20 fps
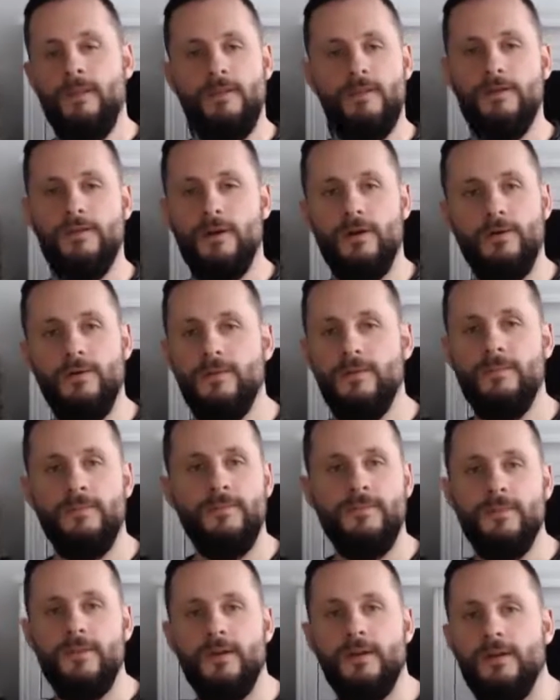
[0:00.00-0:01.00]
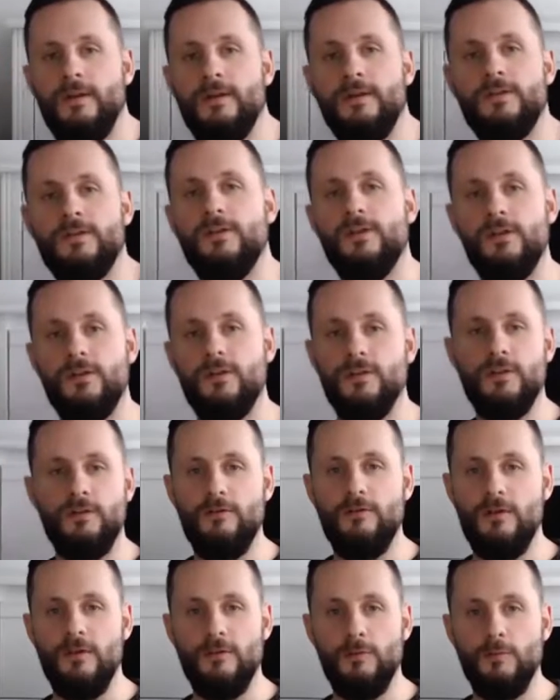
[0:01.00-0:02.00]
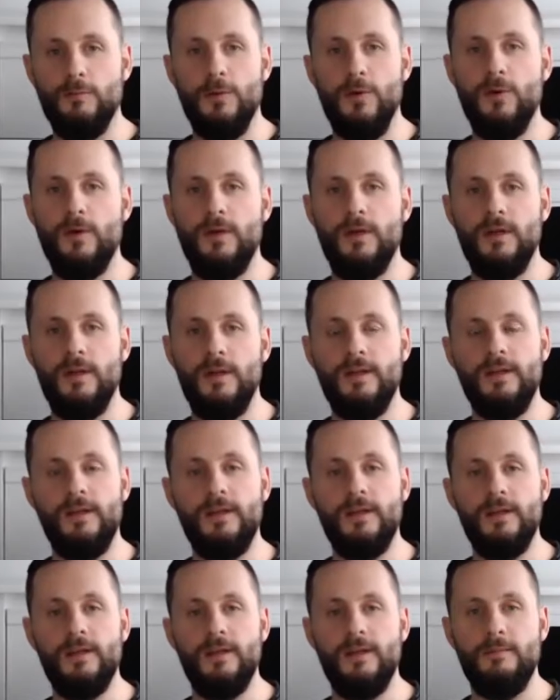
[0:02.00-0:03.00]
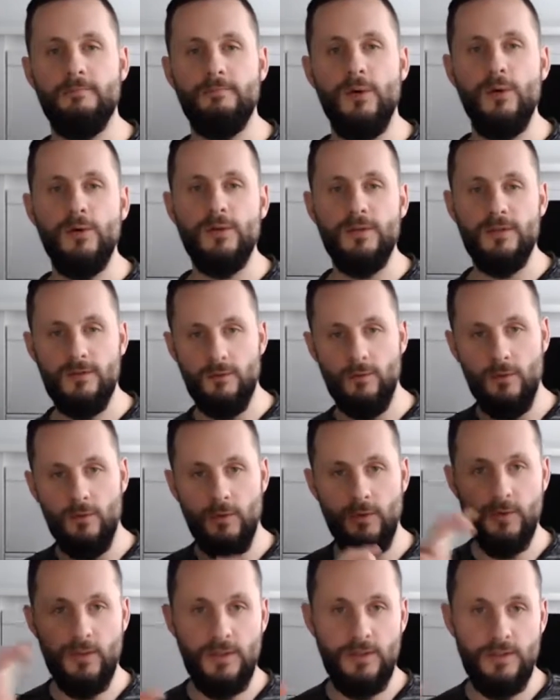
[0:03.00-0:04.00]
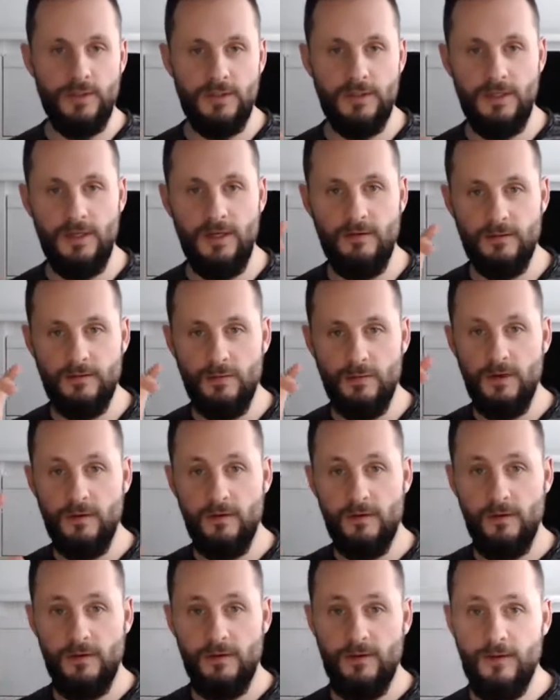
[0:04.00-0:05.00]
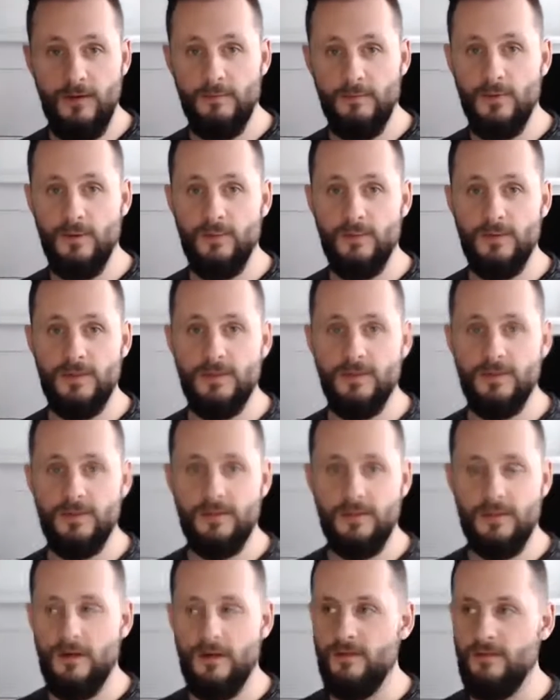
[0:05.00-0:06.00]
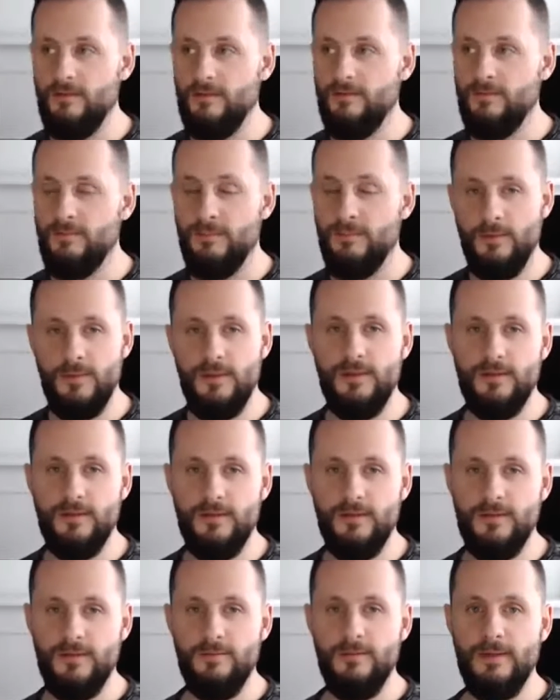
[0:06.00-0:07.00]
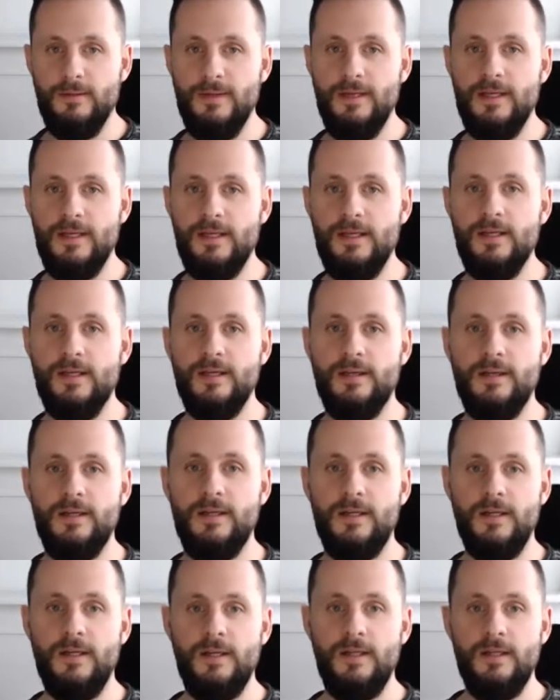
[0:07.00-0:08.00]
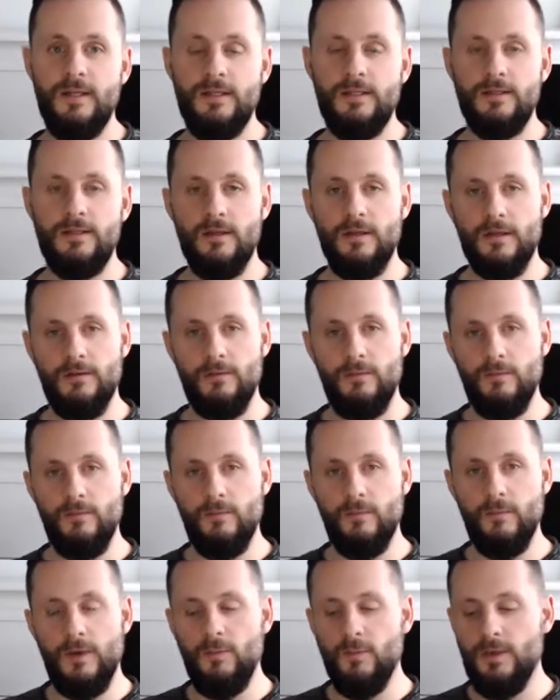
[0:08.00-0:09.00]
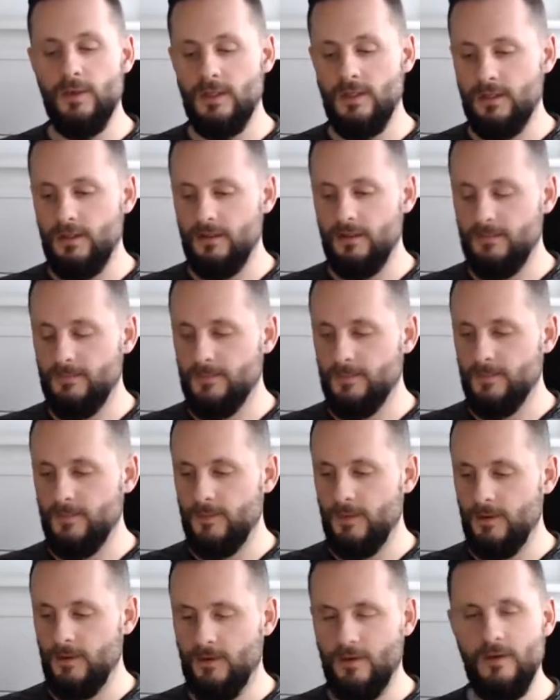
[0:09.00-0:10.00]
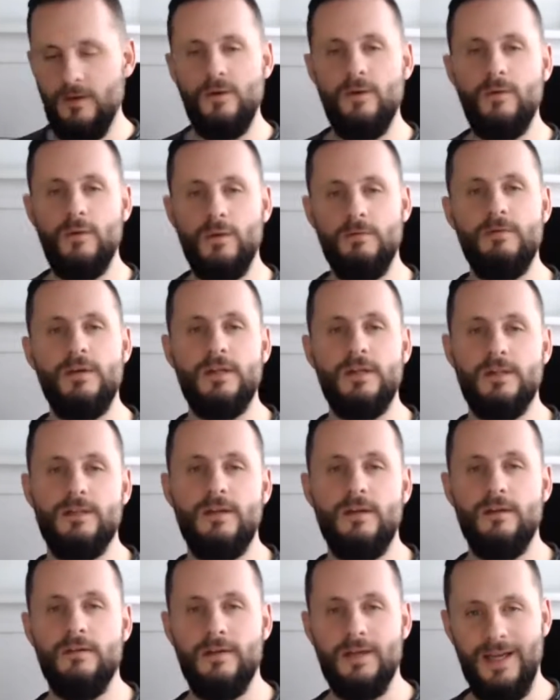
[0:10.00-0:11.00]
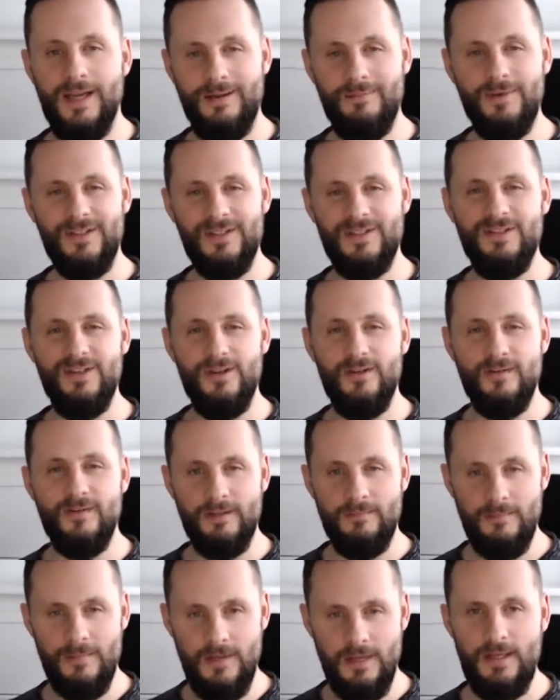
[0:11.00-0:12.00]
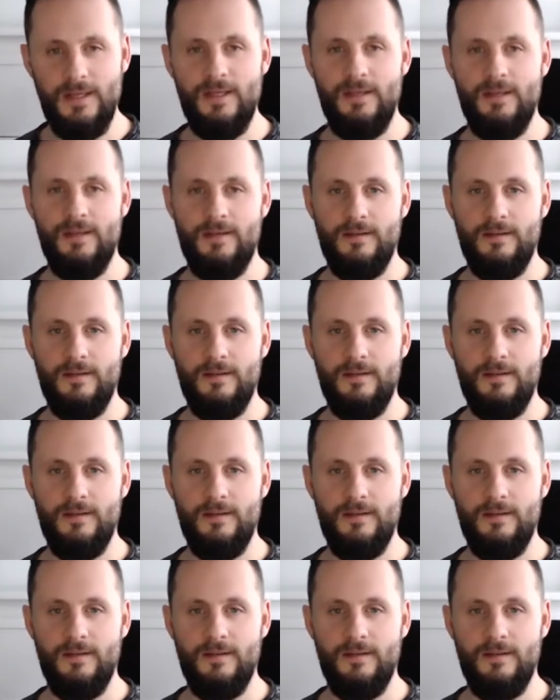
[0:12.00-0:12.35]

No. And that's such an incredible point. And I think it points to what we were going to share as well on the third point, which is kind of permission to be me. It's like, when we're like, who are we really serving? Am I serving me?